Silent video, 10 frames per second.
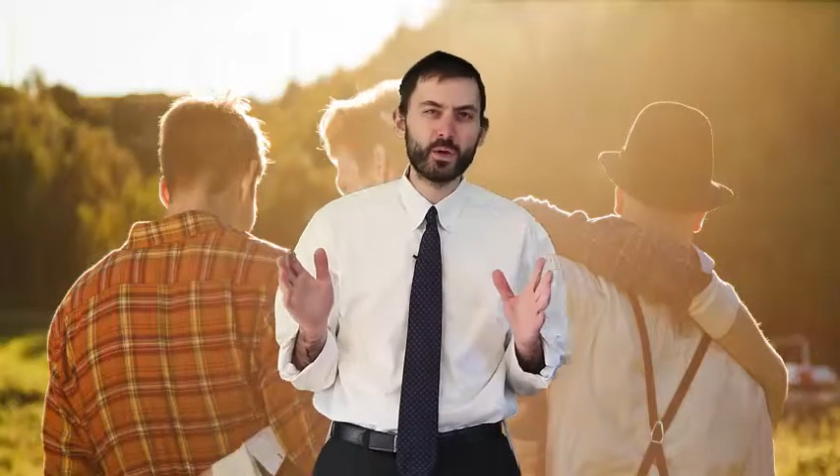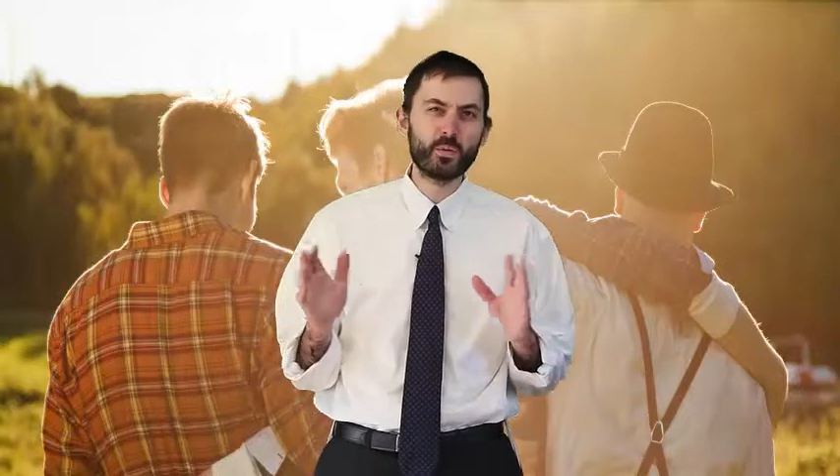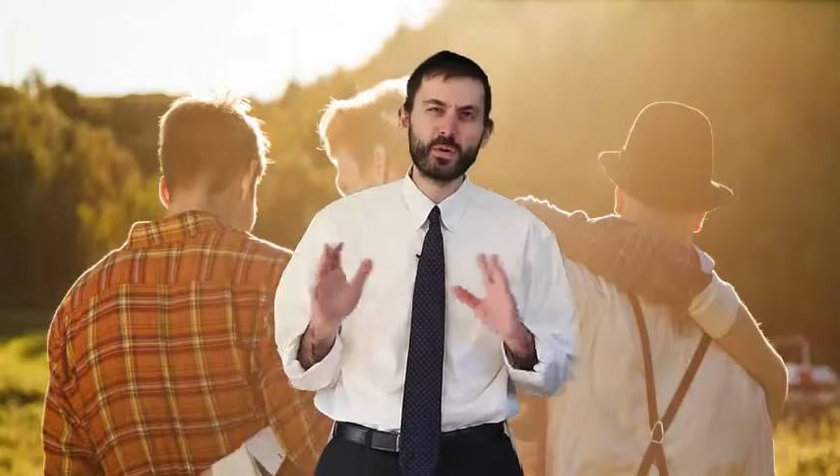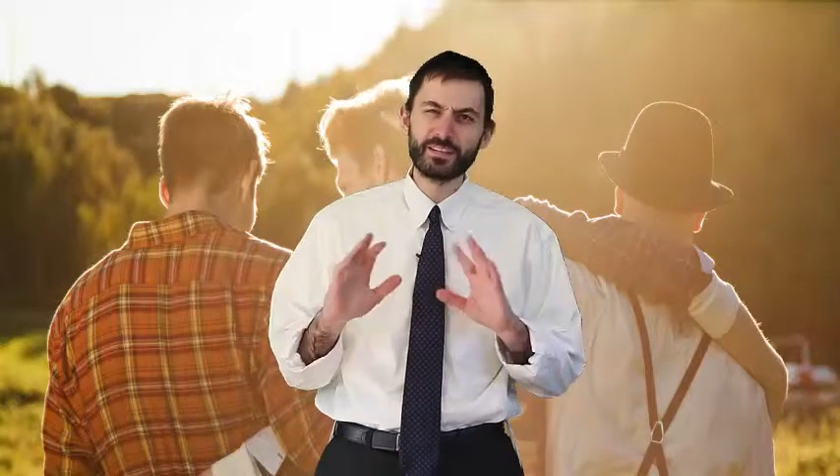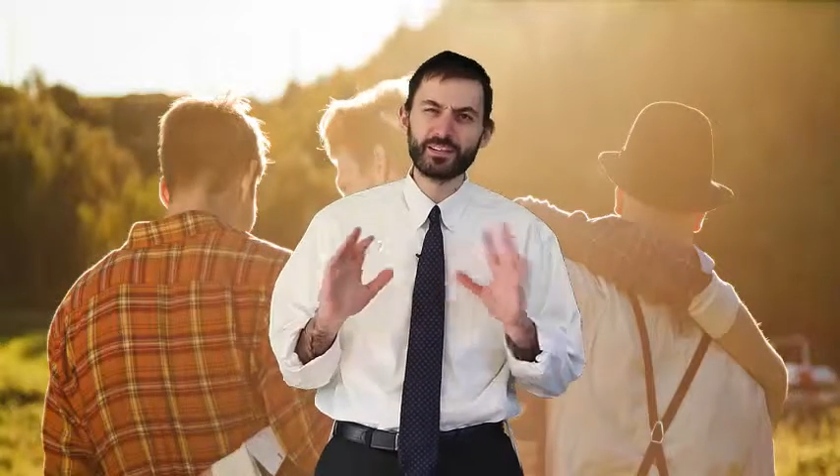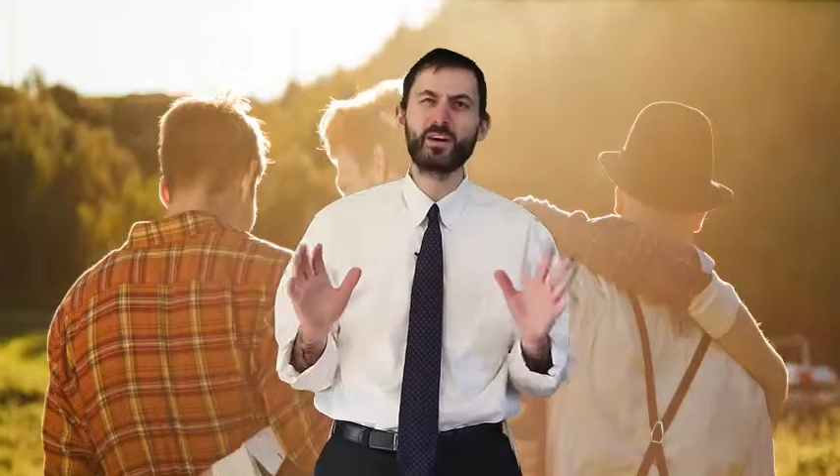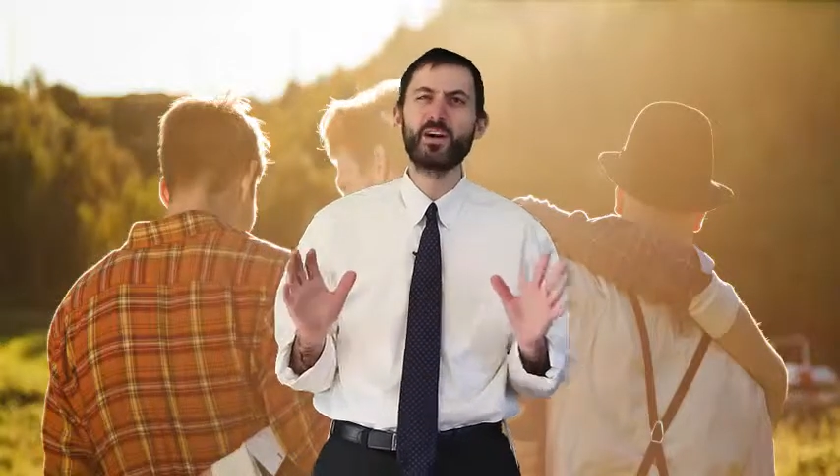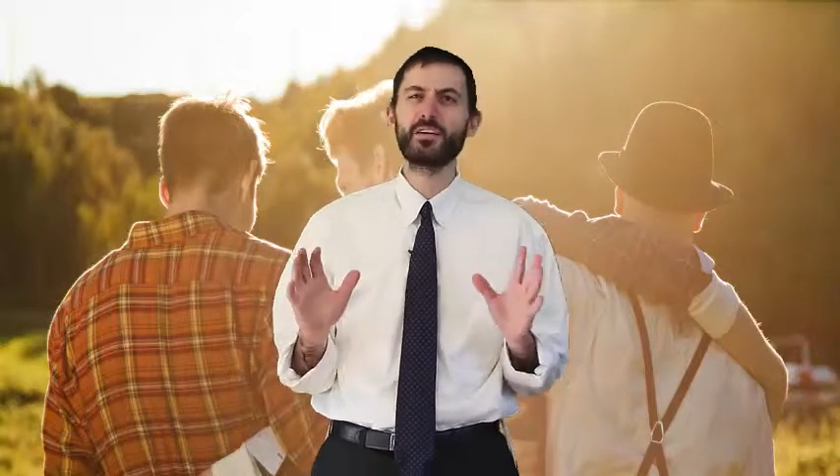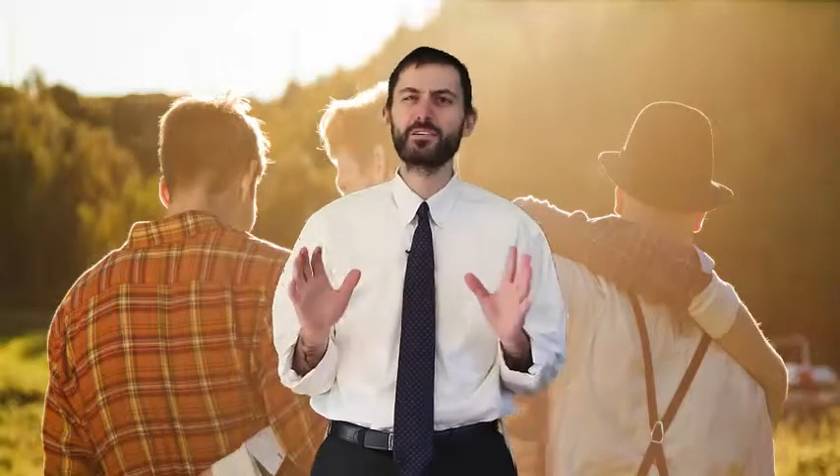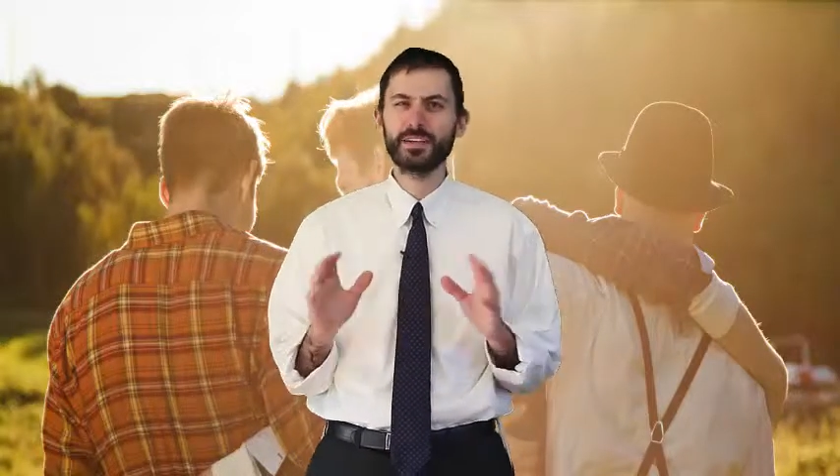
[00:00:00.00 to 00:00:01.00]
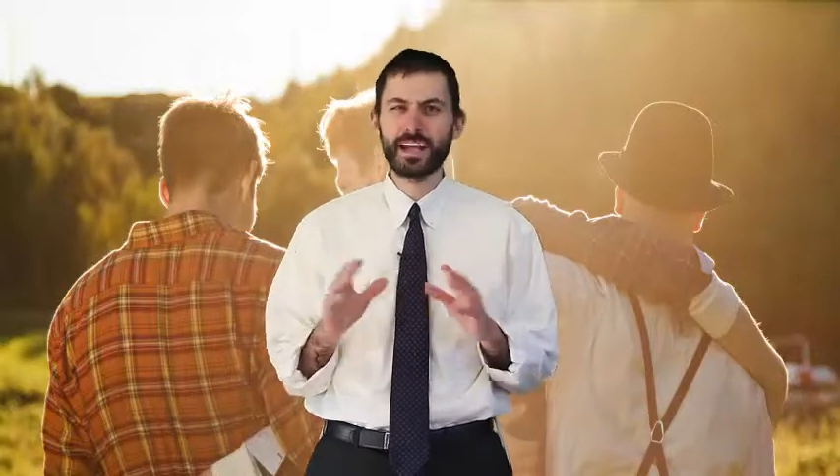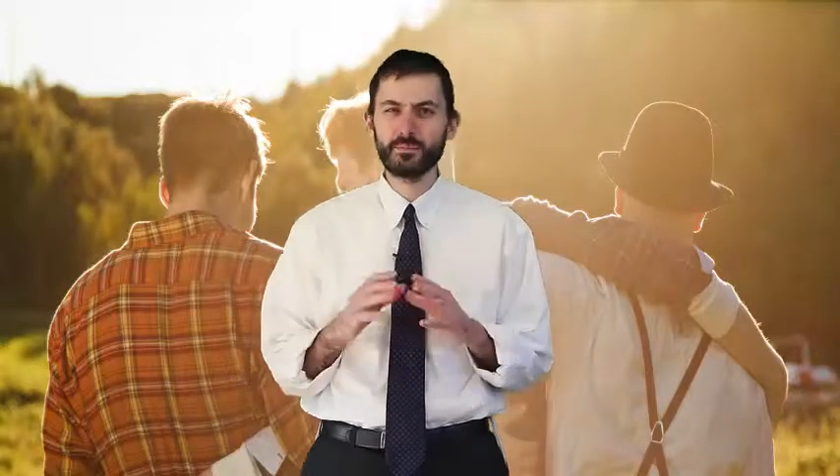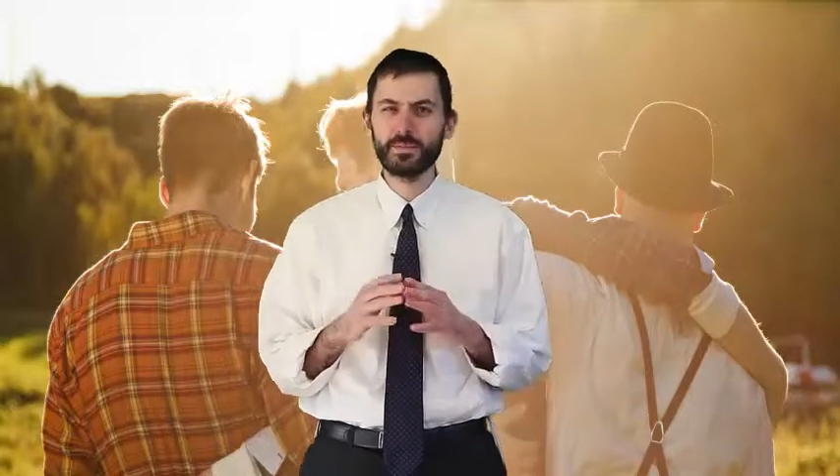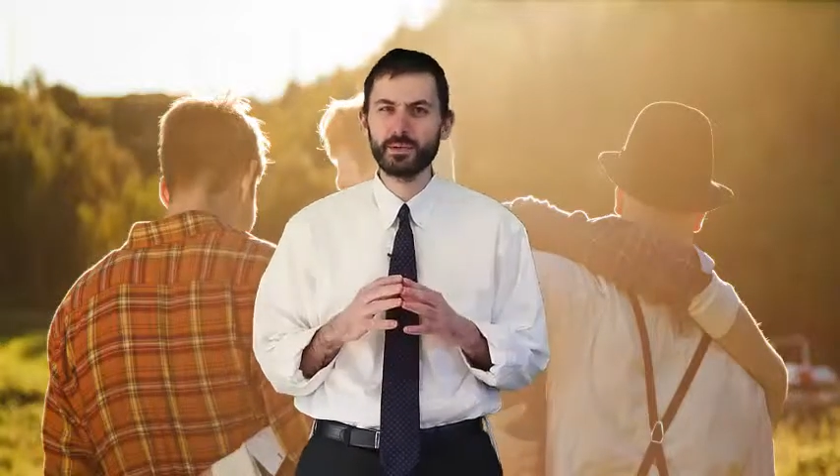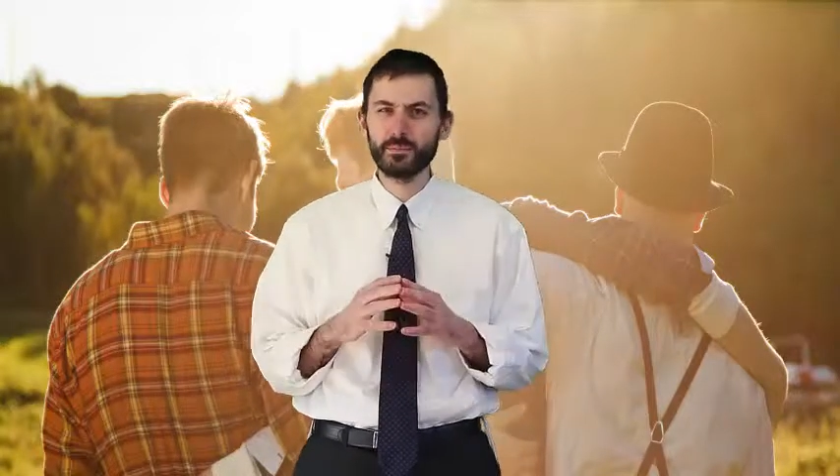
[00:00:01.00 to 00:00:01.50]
were at the heart of enabling